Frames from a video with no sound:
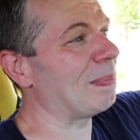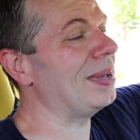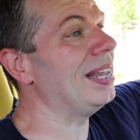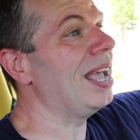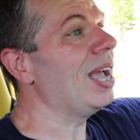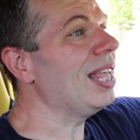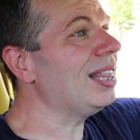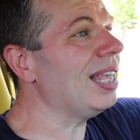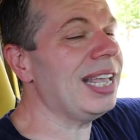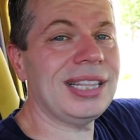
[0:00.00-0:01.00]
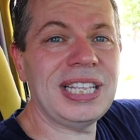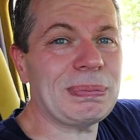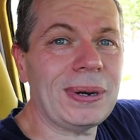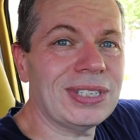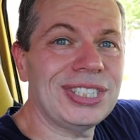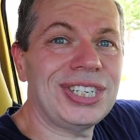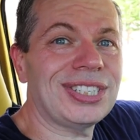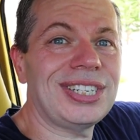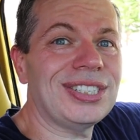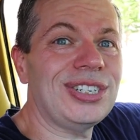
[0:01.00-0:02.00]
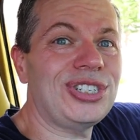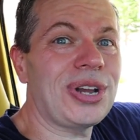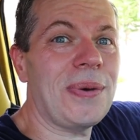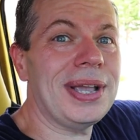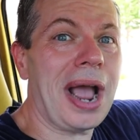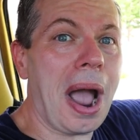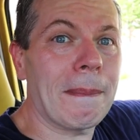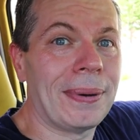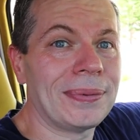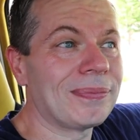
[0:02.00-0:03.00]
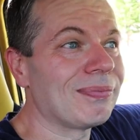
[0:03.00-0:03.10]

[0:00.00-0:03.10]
But this person just isn't showing up.